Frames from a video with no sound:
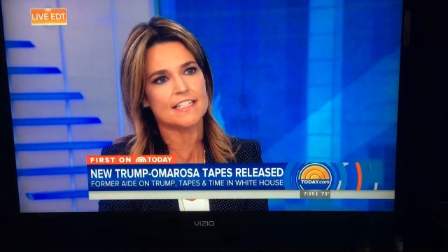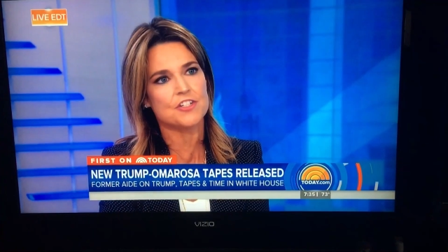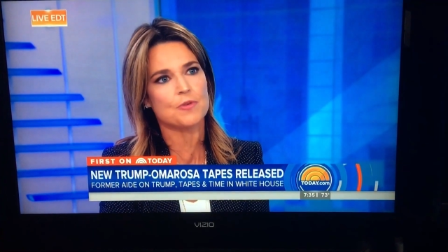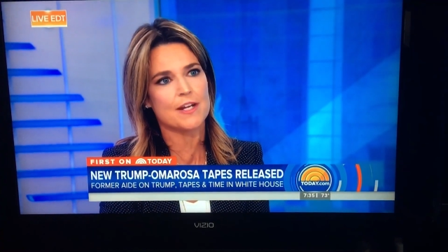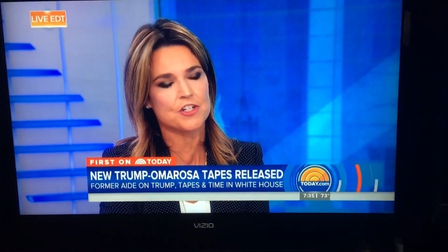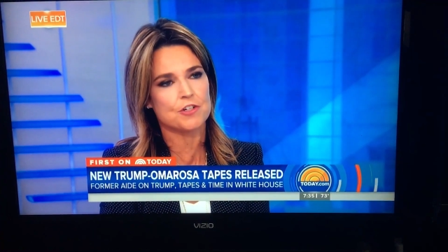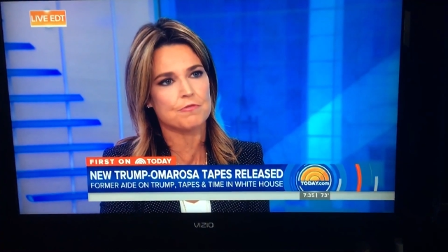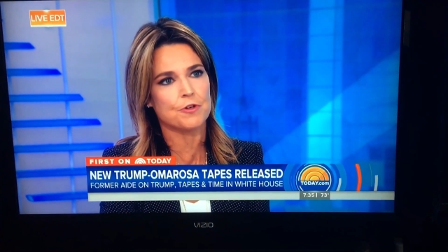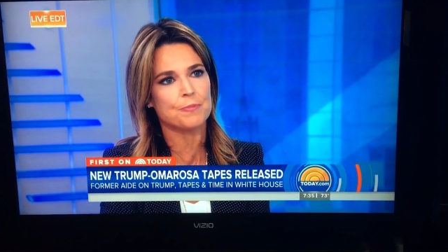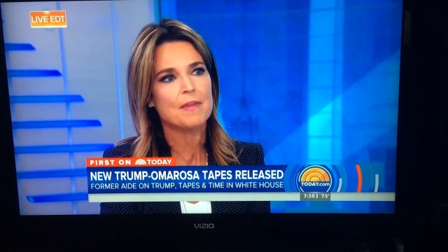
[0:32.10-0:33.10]
Situation yes.
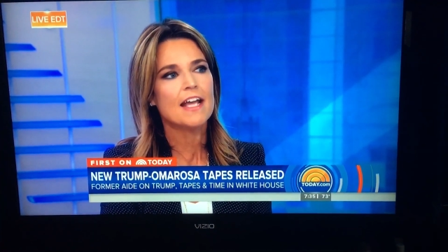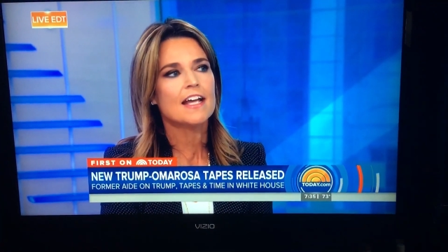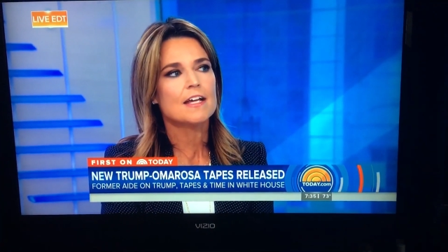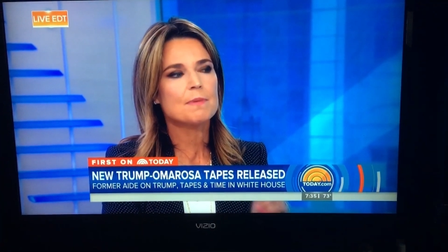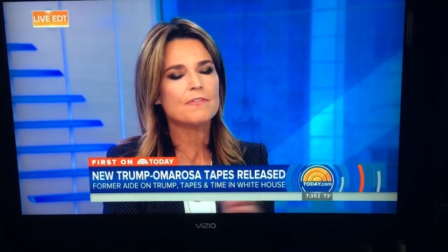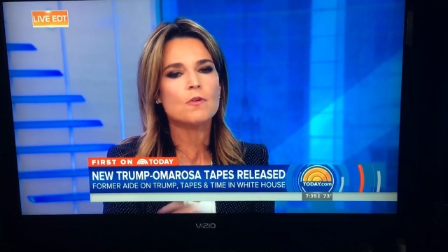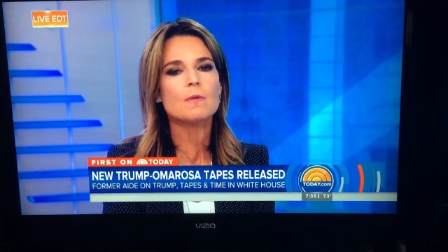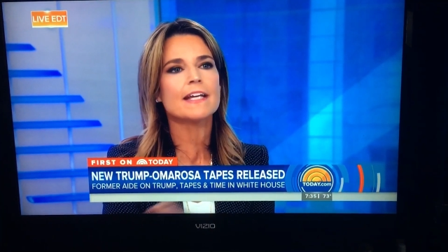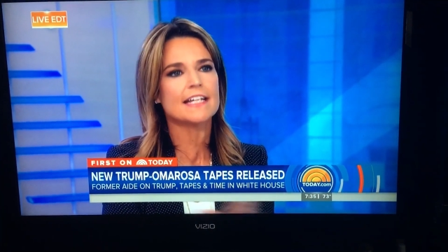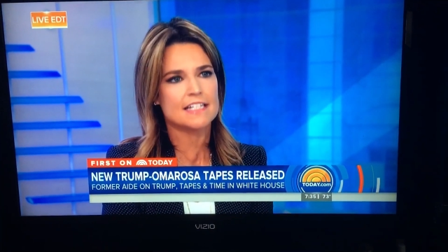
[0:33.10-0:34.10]
Room. Before
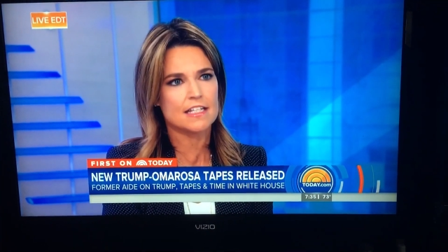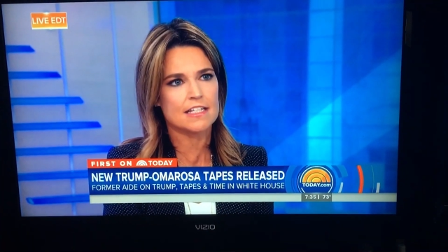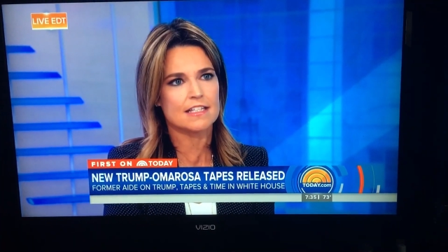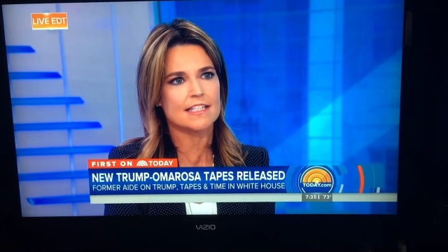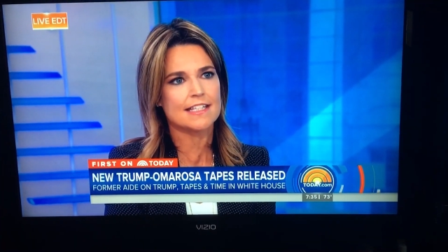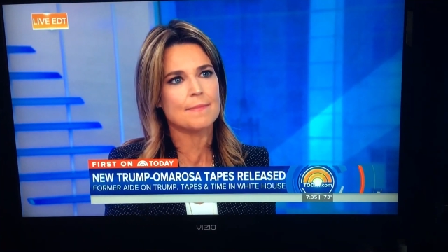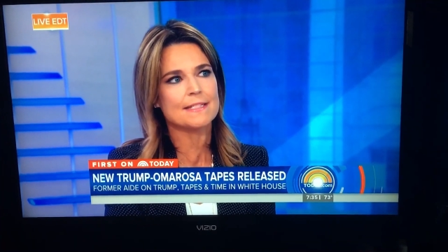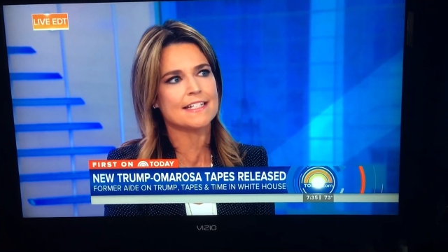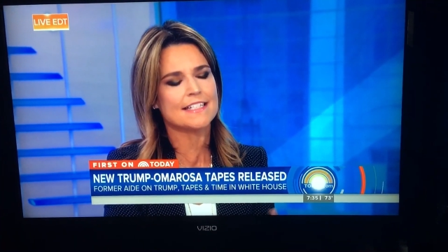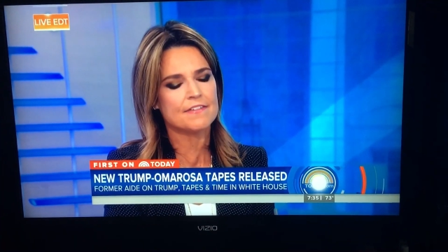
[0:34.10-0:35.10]
we get to the, the
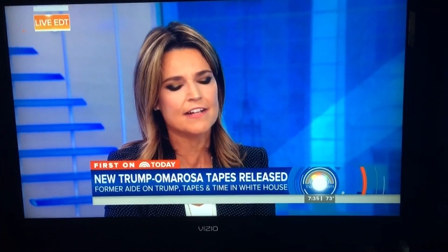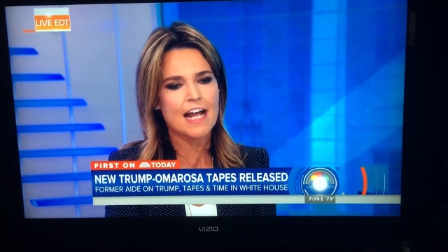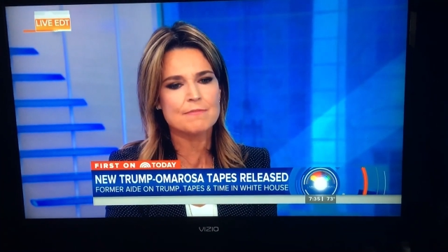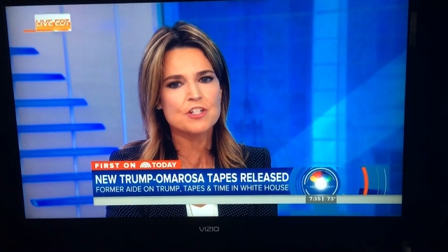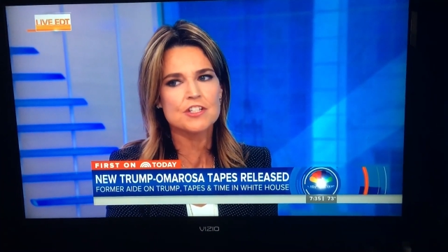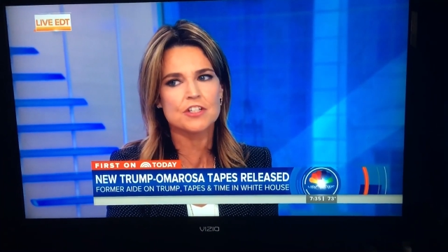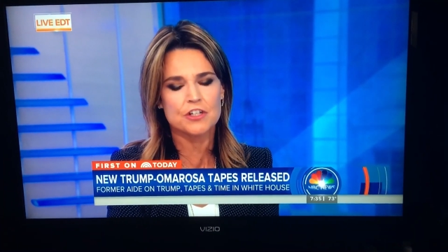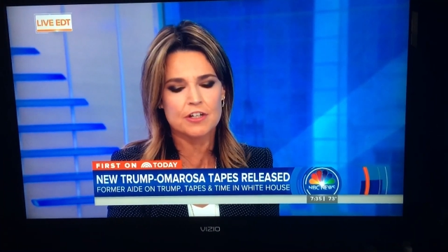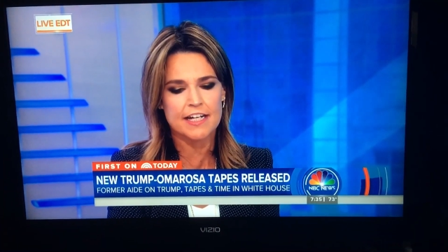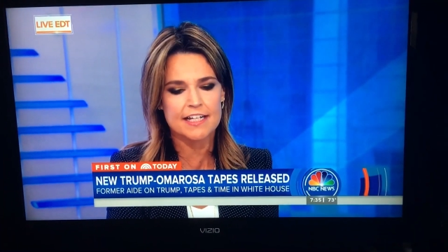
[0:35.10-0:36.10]
substance of it, I'm just
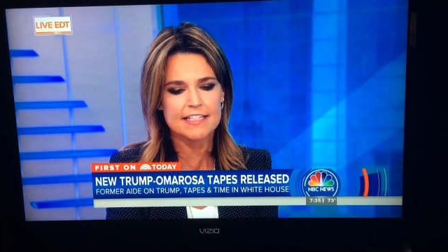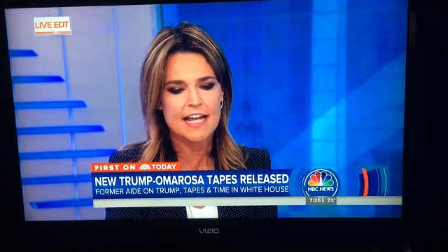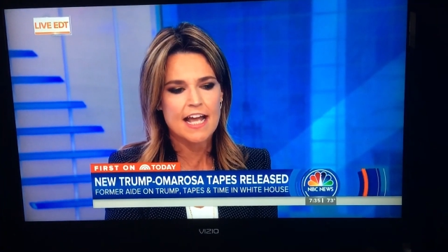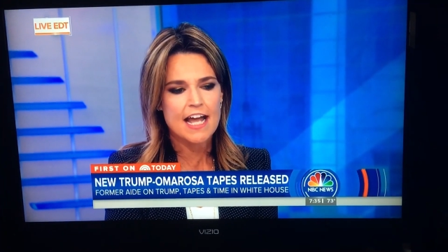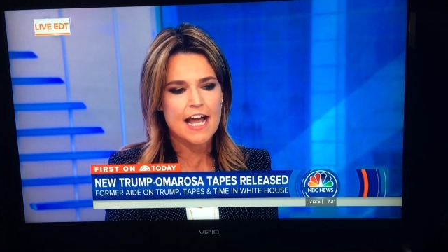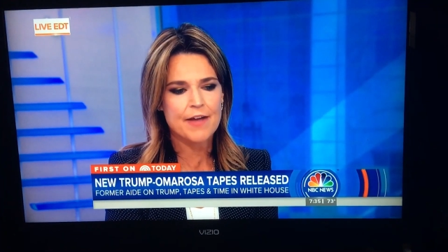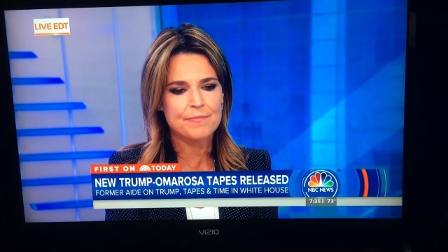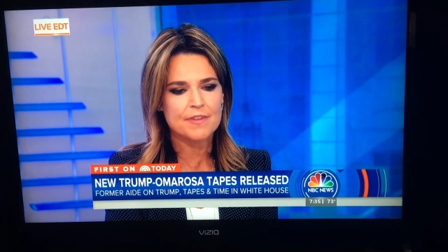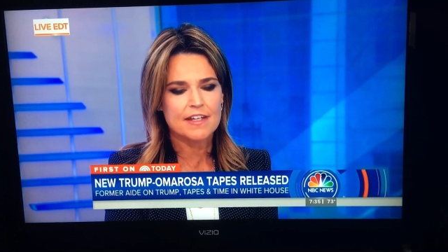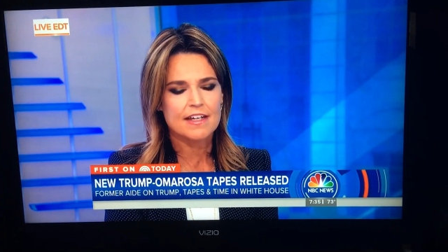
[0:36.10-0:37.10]
curious. Um,
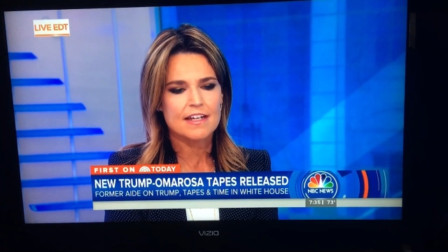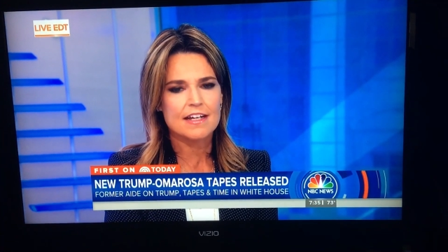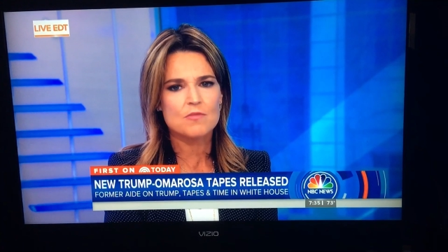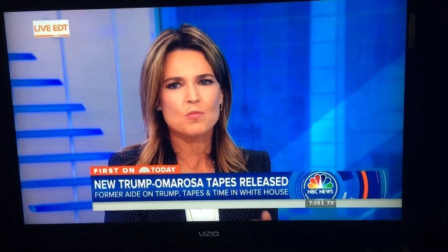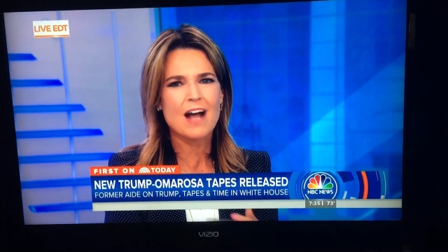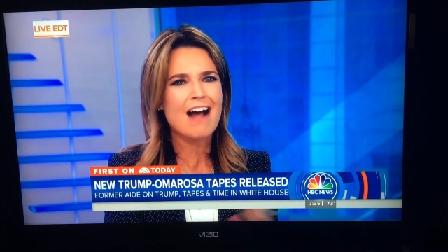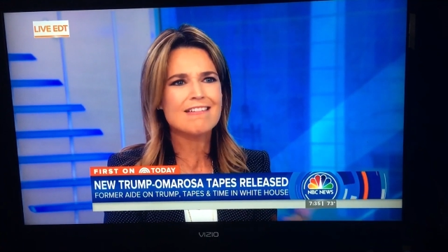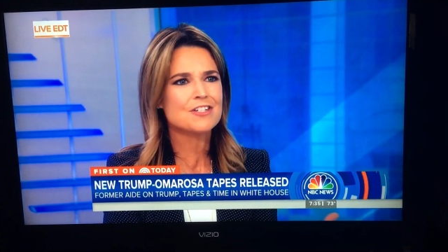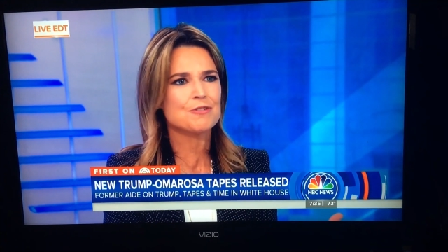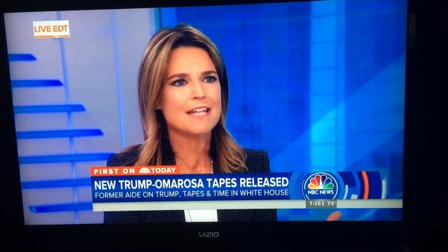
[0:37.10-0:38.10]
how
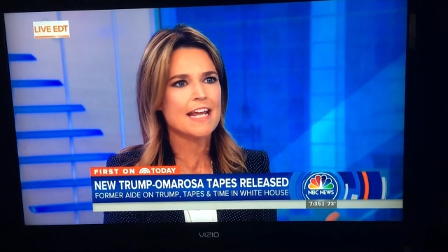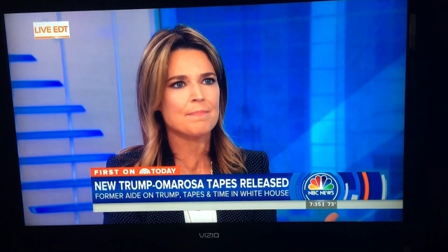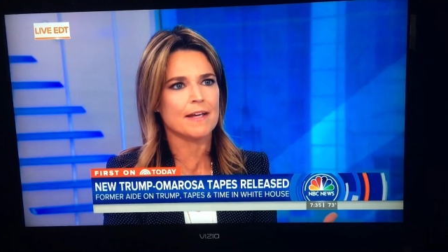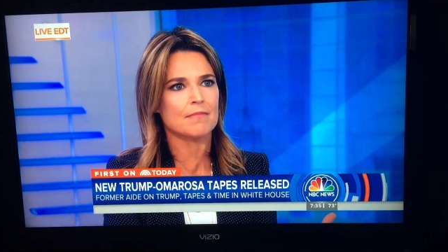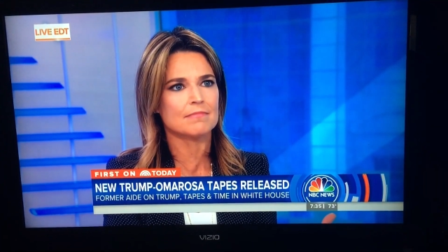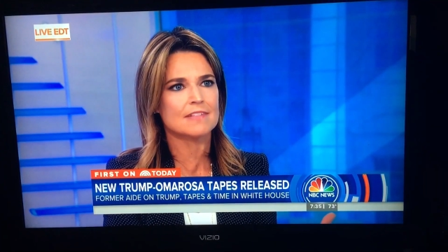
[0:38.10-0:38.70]
did you tape him?